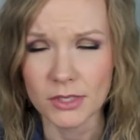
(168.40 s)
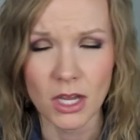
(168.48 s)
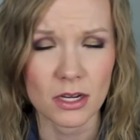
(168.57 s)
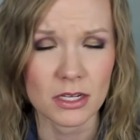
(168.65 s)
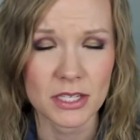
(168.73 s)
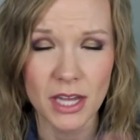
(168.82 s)

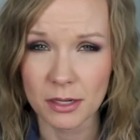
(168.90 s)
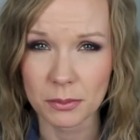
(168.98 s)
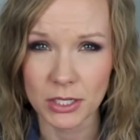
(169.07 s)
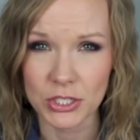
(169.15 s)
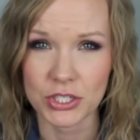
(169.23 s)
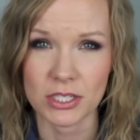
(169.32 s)
on a ton of
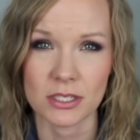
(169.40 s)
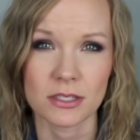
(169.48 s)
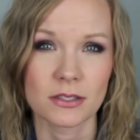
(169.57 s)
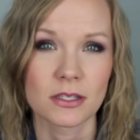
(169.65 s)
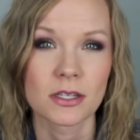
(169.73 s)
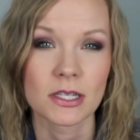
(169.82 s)

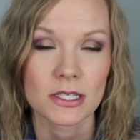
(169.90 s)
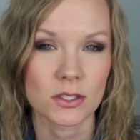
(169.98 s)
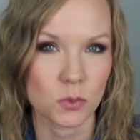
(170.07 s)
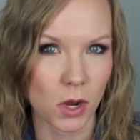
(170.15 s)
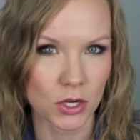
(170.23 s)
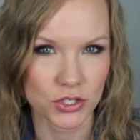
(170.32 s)
blushes,
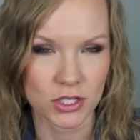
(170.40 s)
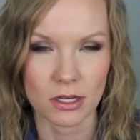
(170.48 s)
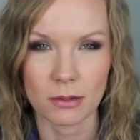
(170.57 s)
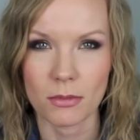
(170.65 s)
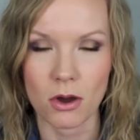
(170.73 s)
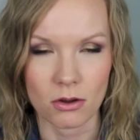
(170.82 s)
swatched
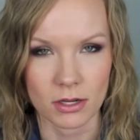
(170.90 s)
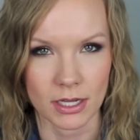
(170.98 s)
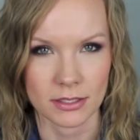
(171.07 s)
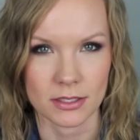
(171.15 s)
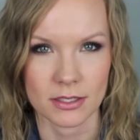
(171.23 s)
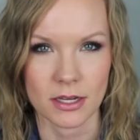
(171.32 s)
them, all
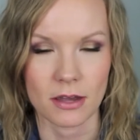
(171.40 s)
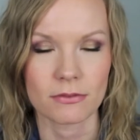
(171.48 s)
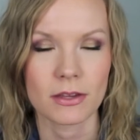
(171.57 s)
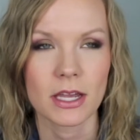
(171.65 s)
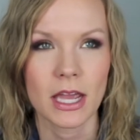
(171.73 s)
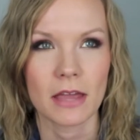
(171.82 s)
kinds of
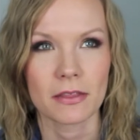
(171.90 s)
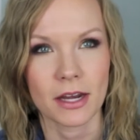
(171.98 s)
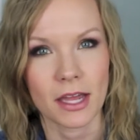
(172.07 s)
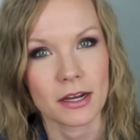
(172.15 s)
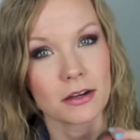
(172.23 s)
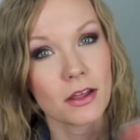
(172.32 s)
stuff. And then I
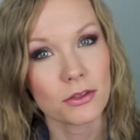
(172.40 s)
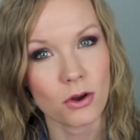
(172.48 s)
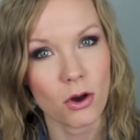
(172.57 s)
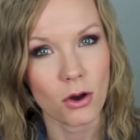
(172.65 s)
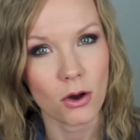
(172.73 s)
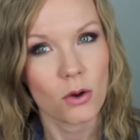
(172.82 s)
had another
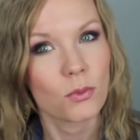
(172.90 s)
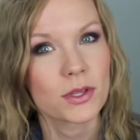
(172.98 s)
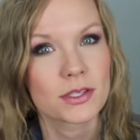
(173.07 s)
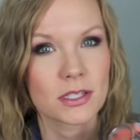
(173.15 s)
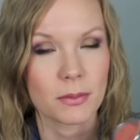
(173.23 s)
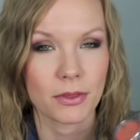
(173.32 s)
haul
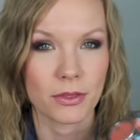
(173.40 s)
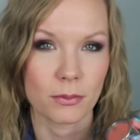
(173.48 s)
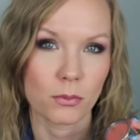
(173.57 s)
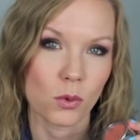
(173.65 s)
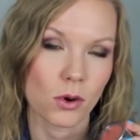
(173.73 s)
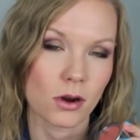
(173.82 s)
with some of their
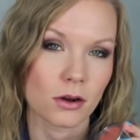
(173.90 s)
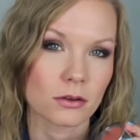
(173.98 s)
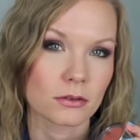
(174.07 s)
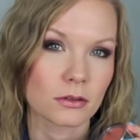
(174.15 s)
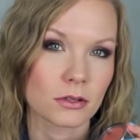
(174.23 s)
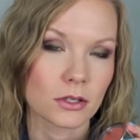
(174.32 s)
more
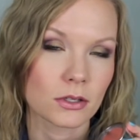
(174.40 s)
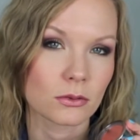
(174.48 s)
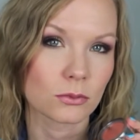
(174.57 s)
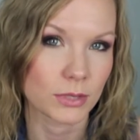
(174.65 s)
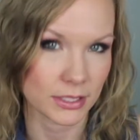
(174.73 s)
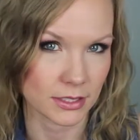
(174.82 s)

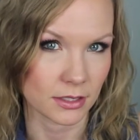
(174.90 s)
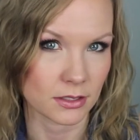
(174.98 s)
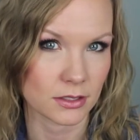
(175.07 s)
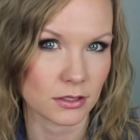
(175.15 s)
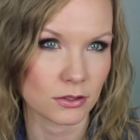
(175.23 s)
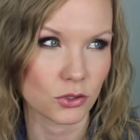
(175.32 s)

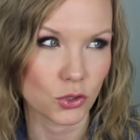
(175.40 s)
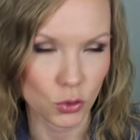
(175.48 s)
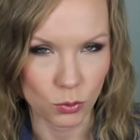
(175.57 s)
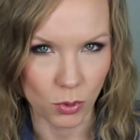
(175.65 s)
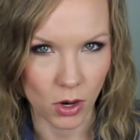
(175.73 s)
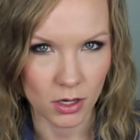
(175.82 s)
recent
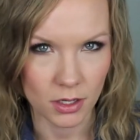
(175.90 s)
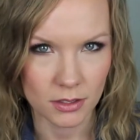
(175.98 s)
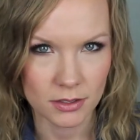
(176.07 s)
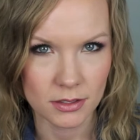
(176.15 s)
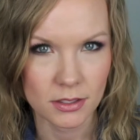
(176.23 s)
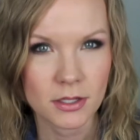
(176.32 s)
new
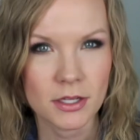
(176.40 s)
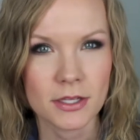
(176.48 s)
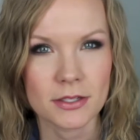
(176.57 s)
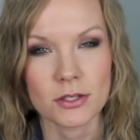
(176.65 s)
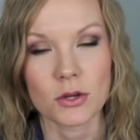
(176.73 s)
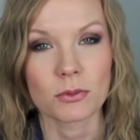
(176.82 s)
products.
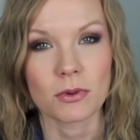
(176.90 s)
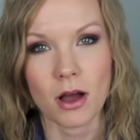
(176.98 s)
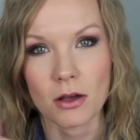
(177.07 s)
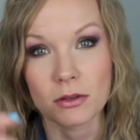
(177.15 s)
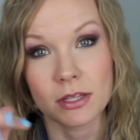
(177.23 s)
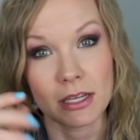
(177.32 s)
So
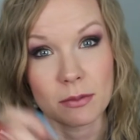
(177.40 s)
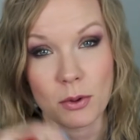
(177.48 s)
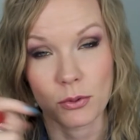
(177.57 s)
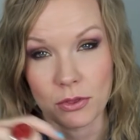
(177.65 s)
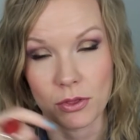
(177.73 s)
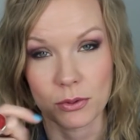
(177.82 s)
I'll link
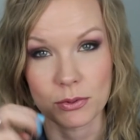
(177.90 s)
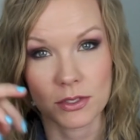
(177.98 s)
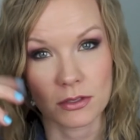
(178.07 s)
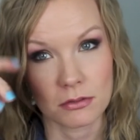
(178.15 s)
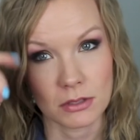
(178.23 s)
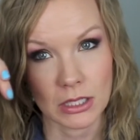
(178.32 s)
both of
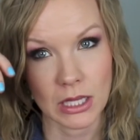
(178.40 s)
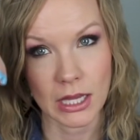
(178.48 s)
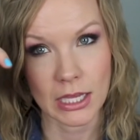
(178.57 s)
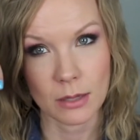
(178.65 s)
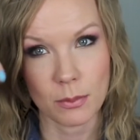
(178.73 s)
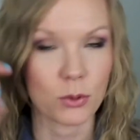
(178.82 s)
those,
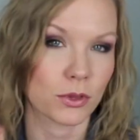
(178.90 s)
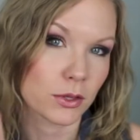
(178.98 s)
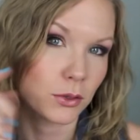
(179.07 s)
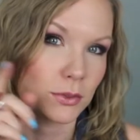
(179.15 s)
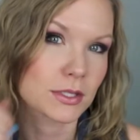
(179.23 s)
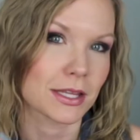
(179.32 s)
link both of
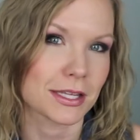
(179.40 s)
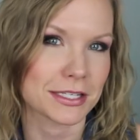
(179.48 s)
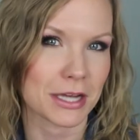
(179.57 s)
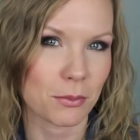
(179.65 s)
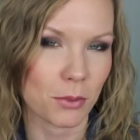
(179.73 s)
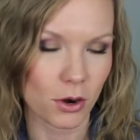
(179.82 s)
those in the
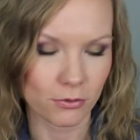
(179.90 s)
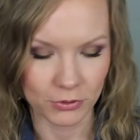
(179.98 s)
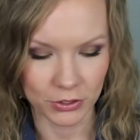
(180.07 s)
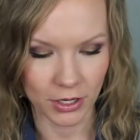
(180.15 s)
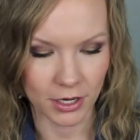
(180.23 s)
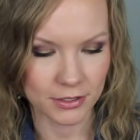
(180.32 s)
down bar for
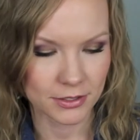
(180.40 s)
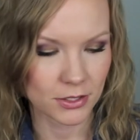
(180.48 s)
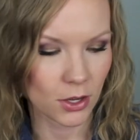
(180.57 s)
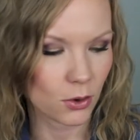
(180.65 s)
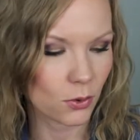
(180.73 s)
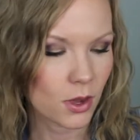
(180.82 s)
you guys.
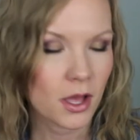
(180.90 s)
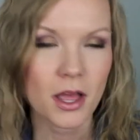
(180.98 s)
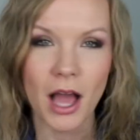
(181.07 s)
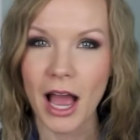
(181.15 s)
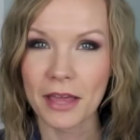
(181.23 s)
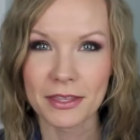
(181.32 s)
So I